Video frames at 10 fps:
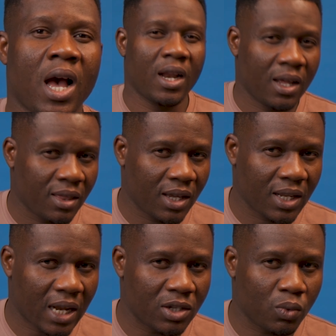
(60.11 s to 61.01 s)
And I think
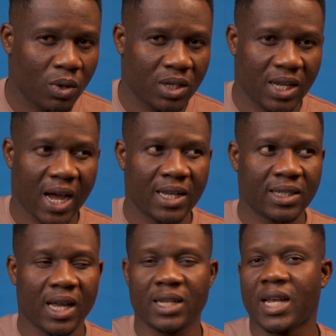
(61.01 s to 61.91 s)
that is what the
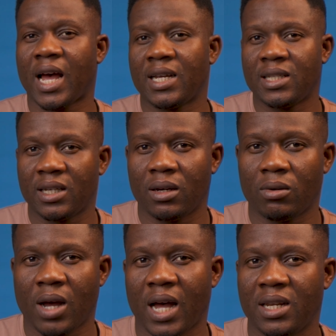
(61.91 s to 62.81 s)
guys at
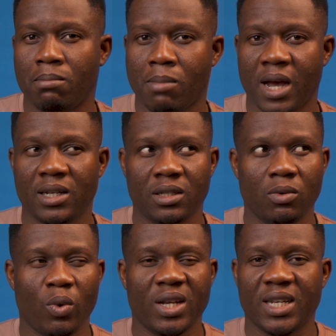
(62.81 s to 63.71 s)
ITEL had in mind when